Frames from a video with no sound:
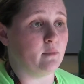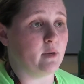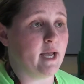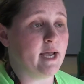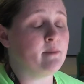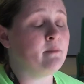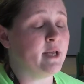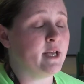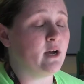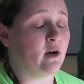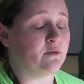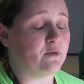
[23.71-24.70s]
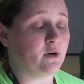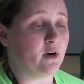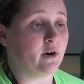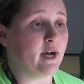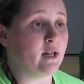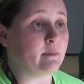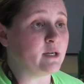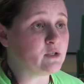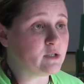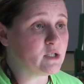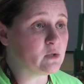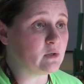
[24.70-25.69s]
A and B are for our
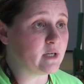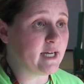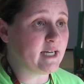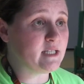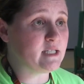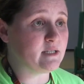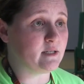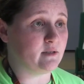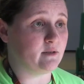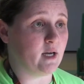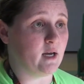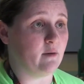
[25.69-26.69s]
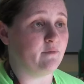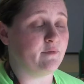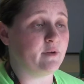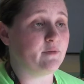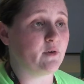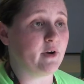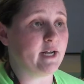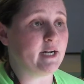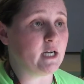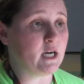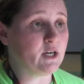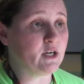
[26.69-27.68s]
elementary school kids, 5th grade
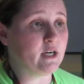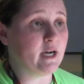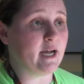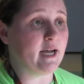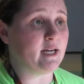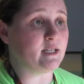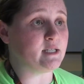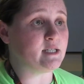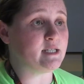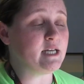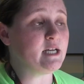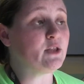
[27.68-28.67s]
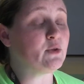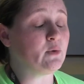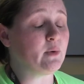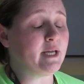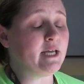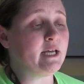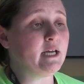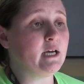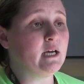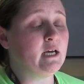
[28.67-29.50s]
and under, and C through E